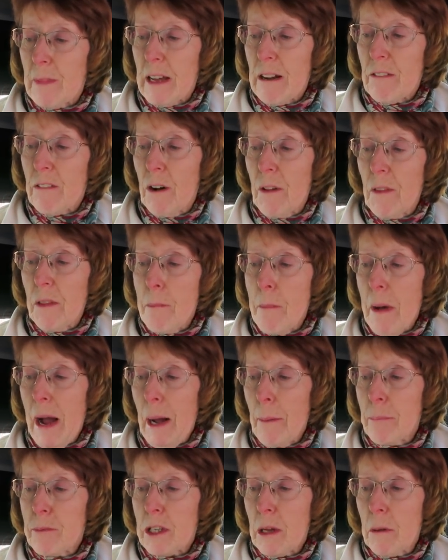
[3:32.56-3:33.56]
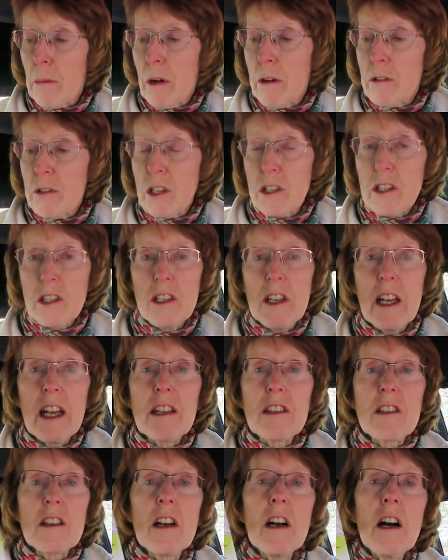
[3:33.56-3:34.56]
I've got the map, so I'm going to
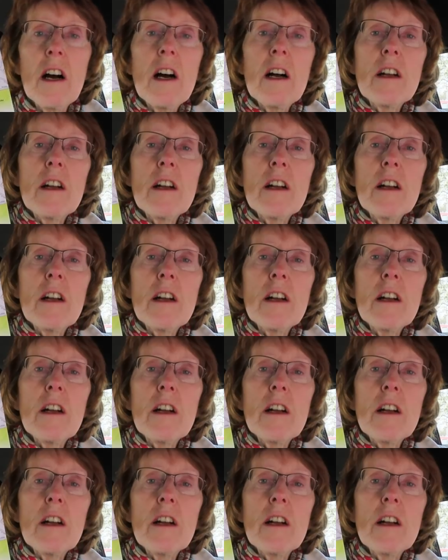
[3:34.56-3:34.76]
sit,